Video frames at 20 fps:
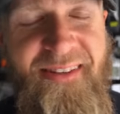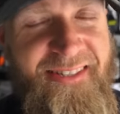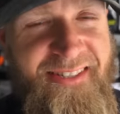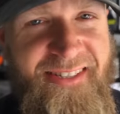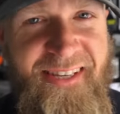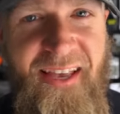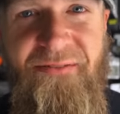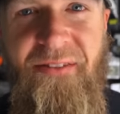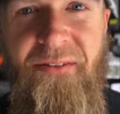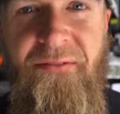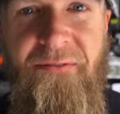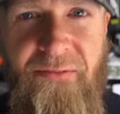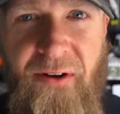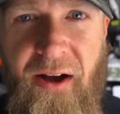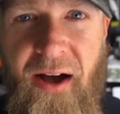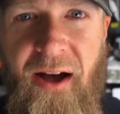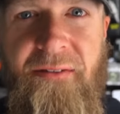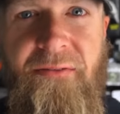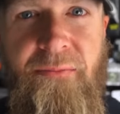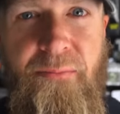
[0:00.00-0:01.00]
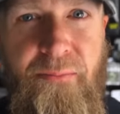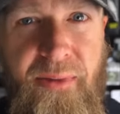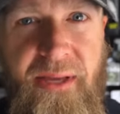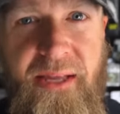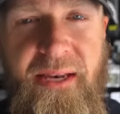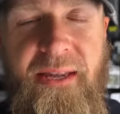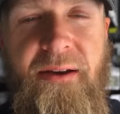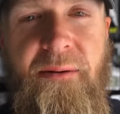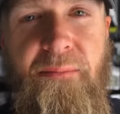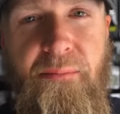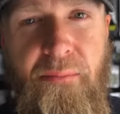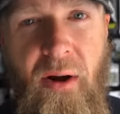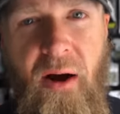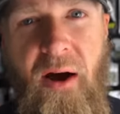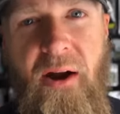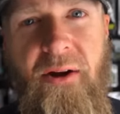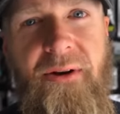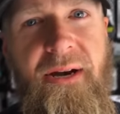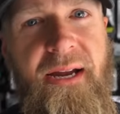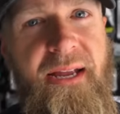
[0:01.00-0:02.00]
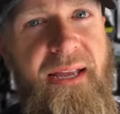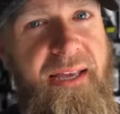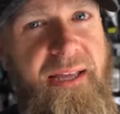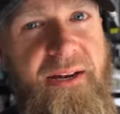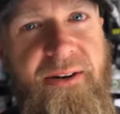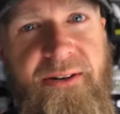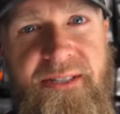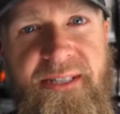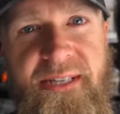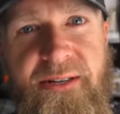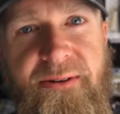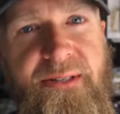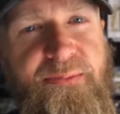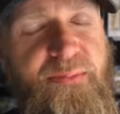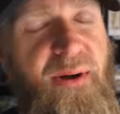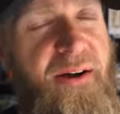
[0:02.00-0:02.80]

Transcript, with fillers: the 7.5 medium moderate heater series,